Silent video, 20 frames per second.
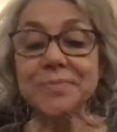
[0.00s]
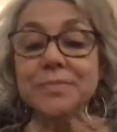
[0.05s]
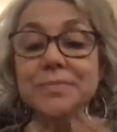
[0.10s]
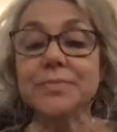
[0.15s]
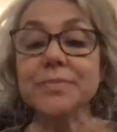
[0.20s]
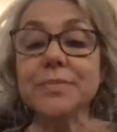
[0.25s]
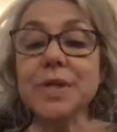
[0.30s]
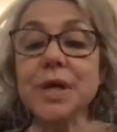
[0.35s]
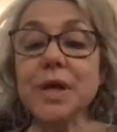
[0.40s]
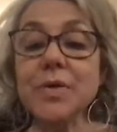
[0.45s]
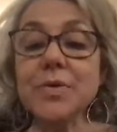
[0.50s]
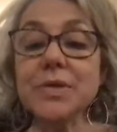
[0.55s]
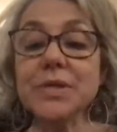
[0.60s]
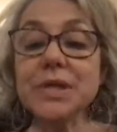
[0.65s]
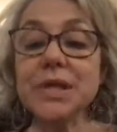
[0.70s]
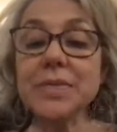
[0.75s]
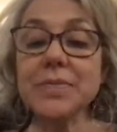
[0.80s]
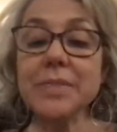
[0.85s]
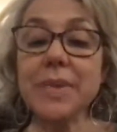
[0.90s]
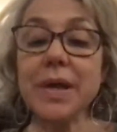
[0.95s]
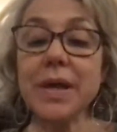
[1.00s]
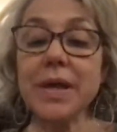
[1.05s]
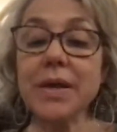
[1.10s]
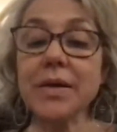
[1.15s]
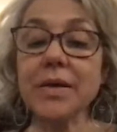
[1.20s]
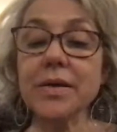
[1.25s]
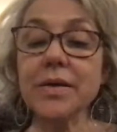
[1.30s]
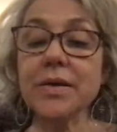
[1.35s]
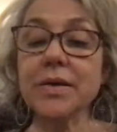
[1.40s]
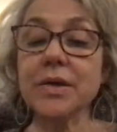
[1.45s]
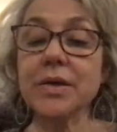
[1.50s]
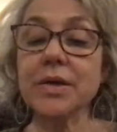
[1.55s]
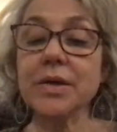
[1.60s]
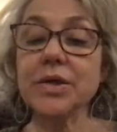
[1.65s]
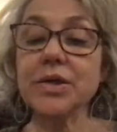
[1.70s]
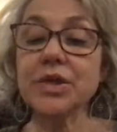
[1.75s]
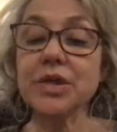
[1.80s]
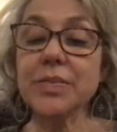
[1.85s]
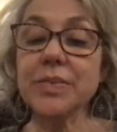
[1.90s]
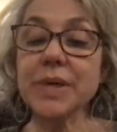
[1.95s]
No, said Meg.
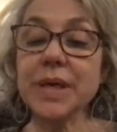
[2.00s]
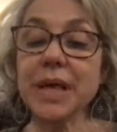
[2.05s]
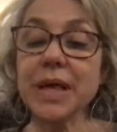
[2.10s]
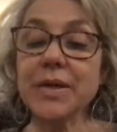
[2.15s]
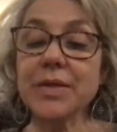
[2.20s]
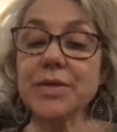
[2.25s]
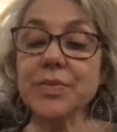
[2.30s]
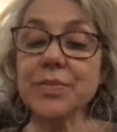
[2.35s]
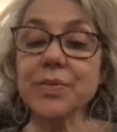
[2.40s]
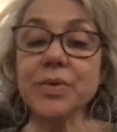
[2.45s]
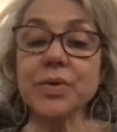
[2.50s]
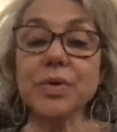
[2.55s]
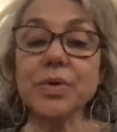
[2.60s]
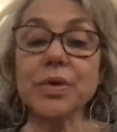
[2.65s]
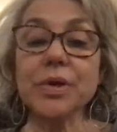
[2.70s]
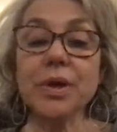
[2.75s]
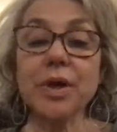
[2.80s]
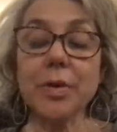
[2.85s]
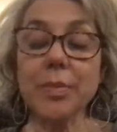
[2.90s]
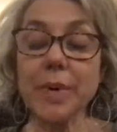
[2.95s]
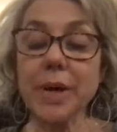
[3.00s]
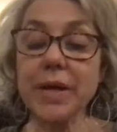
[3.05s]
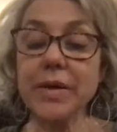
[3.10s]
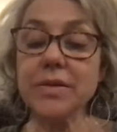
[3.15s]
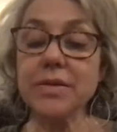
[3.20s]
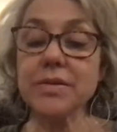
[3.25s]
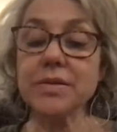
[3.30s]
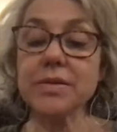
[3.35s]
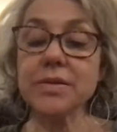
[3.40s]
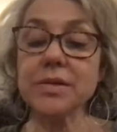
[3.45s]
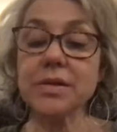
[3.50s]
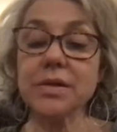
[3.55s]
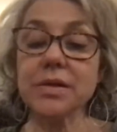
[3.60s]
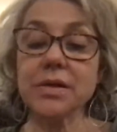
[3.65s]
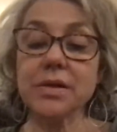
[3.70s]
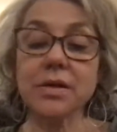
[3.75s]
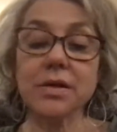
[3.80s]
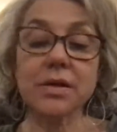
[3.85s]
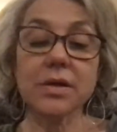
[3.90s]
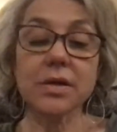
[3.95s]
She began to pull at her buttons.
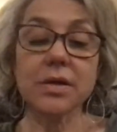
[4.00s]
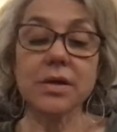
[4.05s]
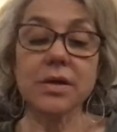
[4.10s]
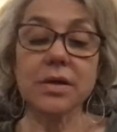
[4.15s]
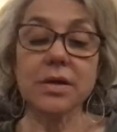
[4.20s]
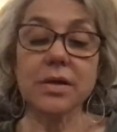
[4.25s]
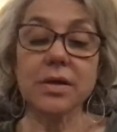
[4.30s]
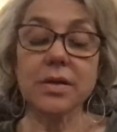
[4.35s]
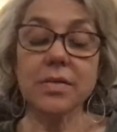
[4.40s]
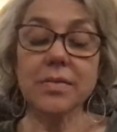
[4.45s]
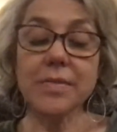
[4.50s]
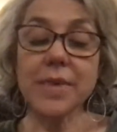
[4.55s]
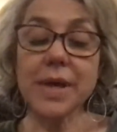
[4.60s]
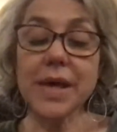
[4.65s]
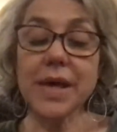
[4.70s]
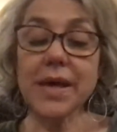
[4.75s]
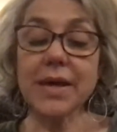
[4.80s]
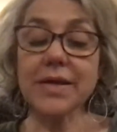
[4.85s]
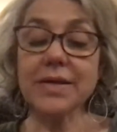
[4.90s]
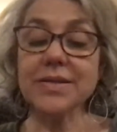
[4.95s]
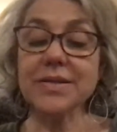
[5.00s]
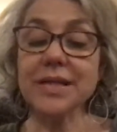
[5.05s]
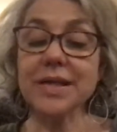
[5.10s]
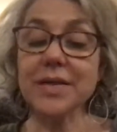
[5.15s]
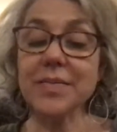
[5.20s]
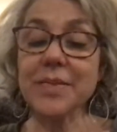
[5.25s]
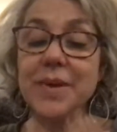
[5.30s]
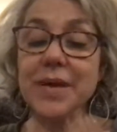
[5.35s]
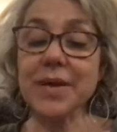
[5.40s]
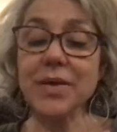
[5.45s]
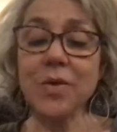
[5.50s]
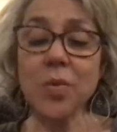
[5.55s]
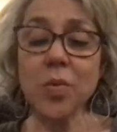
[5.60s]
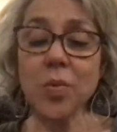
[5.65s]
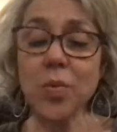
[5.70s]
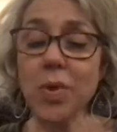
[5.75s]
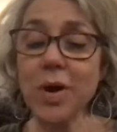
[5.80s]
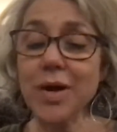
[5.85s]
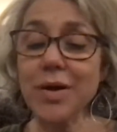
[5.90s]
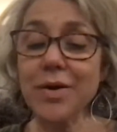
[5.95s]
Meg, said Amanda,
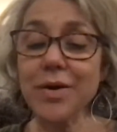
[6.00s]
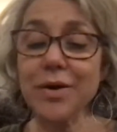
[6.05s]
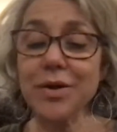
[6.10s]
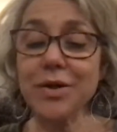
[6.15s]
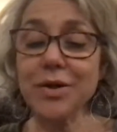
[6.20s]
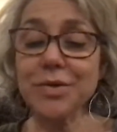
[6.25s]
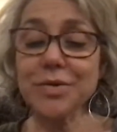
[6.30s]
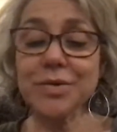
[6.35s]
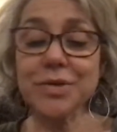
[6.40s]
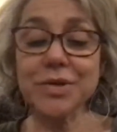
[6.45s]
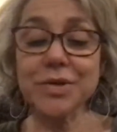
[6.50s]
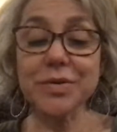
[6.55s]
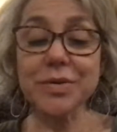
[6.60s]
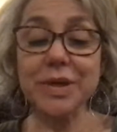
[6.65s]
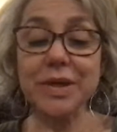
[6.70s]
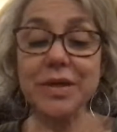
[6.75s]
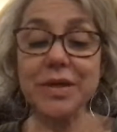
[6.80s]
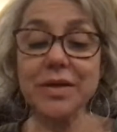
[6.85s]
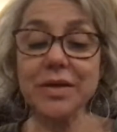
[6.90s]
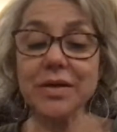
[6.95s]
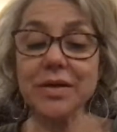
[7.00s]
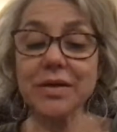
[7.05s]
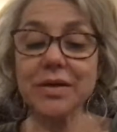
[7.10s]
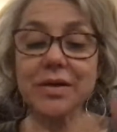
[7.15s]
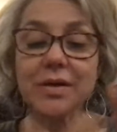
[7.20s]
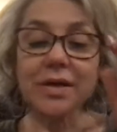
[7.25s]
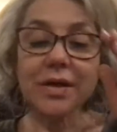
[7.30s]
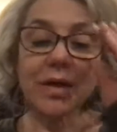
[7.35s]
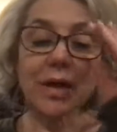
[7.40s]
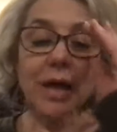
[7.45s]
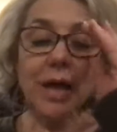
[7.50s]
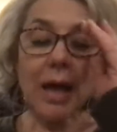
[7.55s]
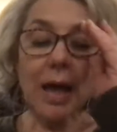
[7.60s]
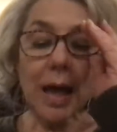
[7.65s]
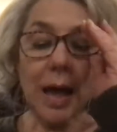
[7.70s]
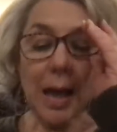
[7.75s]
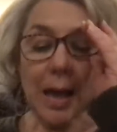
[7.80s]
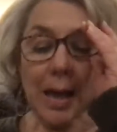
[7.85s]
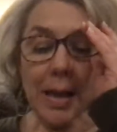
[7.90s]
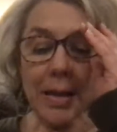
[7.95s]
what are you doing?
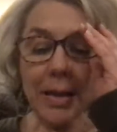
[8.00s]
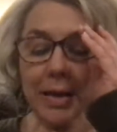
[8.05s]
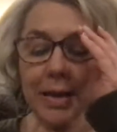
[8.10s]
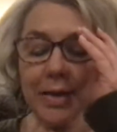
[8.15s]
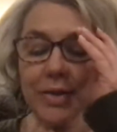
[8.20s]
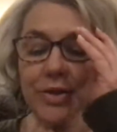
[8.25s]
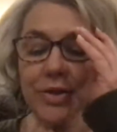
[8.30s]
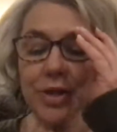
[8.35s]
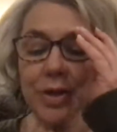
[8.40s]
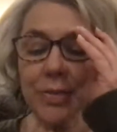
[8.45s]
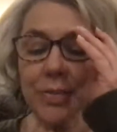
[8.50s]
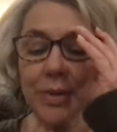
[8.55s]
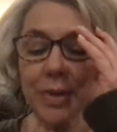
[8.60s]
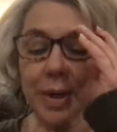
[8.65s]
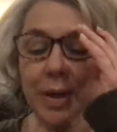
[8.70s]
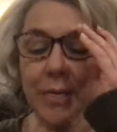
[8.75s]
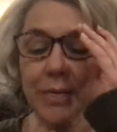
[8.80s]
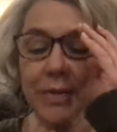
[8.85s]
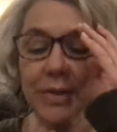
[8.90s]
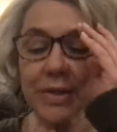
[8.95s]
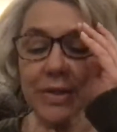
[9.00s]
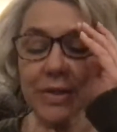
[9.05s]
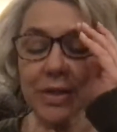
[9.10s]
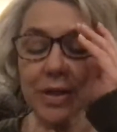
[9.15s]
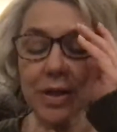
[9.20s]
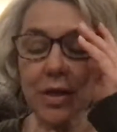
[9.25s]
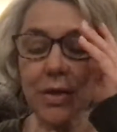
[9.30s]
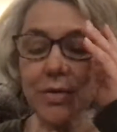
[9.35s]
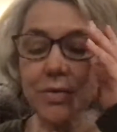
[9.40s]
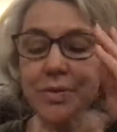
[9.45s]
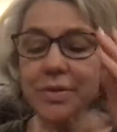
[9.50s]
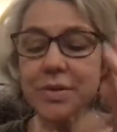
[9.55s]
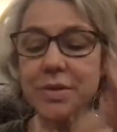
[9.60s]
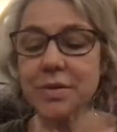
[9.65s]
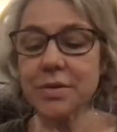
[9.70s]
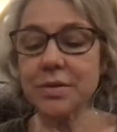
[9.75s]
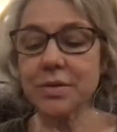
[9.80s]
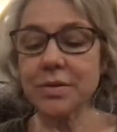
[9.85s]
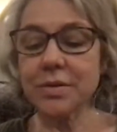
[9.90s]
I can't jump in all these clothes.